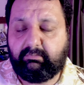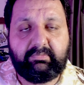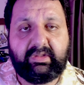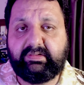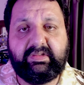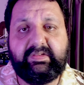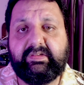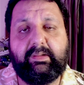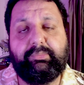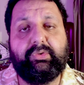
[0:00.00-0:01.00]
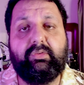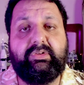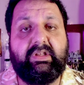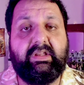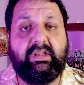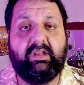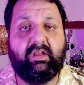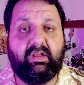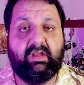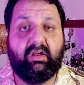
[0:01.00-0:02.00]
This is absolutely
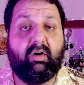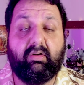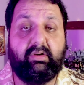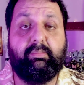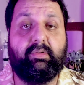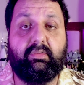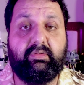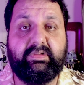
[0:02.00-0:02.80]
horrible.